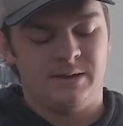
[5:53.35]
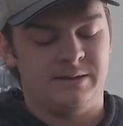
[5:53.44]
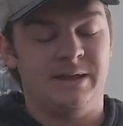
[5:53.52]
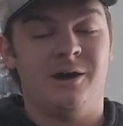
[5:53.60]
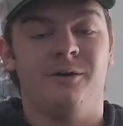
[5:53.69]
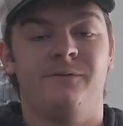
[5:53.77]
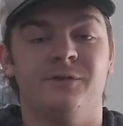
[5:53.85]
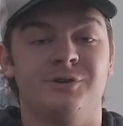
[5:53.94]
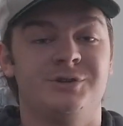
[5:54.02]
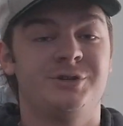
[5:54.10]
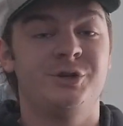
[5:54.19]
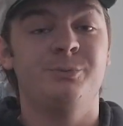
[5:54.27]
Now, if you're
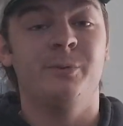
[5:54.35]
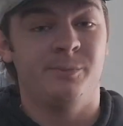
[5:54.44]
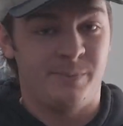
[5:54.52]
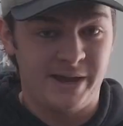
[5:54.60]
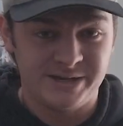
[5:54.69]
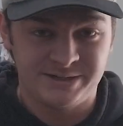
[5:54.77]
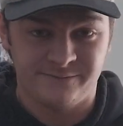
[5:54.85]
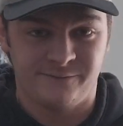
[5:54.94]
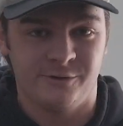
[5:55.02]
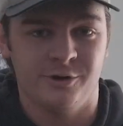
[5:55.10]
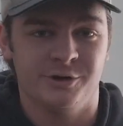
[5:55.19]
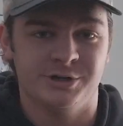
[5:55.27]
super patient
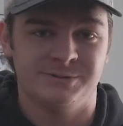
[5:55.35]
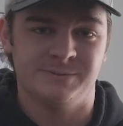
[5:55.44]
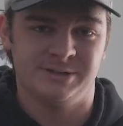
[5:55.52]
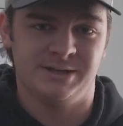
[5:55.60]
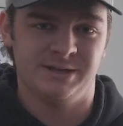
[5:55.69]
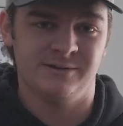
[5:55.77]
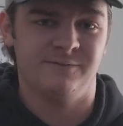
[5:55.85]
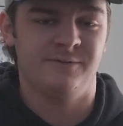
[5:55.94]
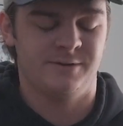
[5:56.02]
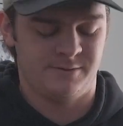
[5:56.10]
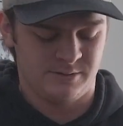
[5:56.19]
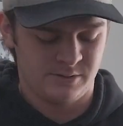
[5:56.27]
for your Christmas
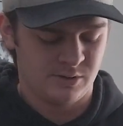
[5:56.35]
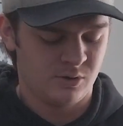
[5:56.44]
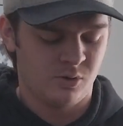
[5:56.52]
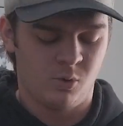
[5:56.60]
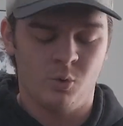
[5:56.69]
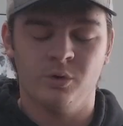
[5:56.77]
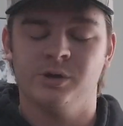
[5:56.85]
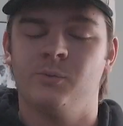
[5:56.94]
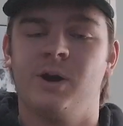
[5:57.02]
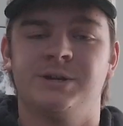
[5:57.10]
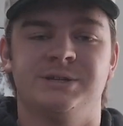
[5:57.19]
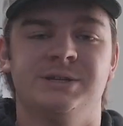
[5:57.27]
gift, or you're
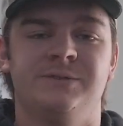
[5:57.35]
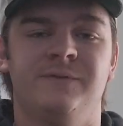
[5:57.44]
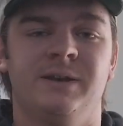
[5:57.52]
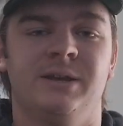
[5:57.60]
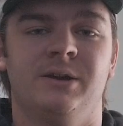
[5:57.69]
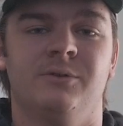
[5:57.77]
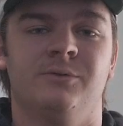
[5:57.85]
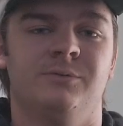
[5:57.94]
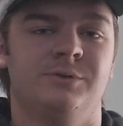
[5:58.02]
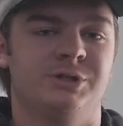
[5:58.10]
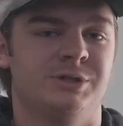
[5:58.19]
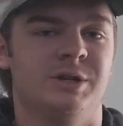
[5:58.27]
watching this video
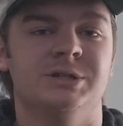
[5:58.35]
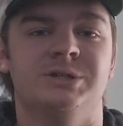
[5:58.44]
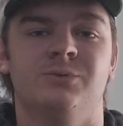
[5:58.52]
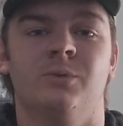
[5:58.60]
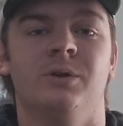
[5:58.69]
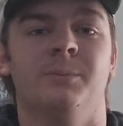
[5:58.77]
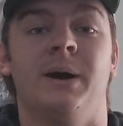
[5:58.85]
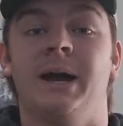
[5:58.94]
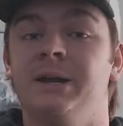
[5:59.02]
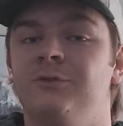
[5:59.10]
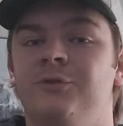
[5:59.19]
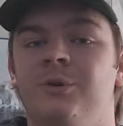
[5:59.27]
just because you want to
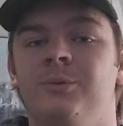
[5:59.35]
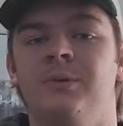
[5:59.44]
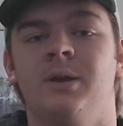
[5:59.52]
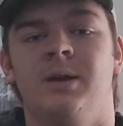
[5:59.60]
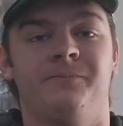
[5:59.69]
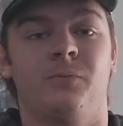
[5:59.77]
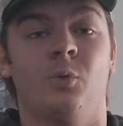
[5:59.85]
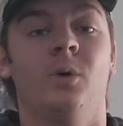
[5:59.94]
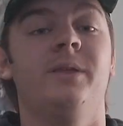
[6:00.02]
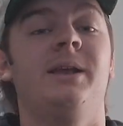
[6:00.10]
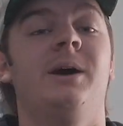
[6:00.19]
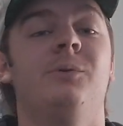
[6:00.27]
buy a drone,
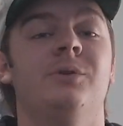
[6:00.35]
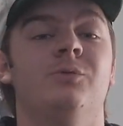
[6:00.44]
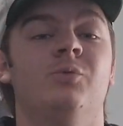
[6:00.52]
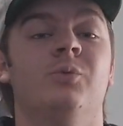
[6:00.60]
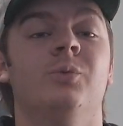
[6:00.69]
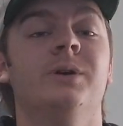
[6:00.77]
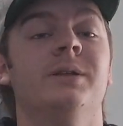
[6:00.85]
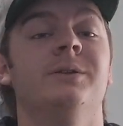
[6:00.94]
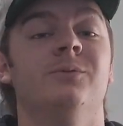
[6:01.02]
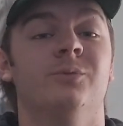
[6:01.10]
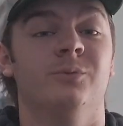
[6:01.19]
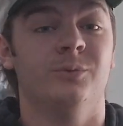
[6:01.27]
one that I would
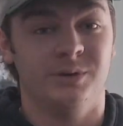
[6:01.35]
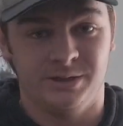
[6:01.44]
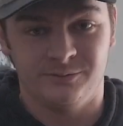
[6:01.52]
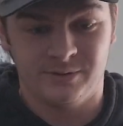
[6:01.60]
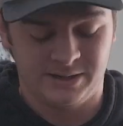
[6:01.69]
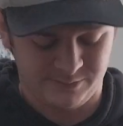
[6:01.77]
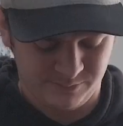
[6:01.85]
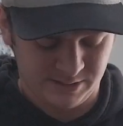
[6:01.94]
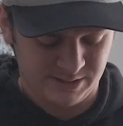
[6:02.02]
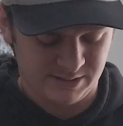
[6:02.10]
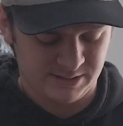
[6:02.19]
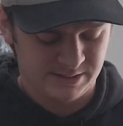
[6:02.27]
really
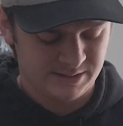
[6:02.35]
recommend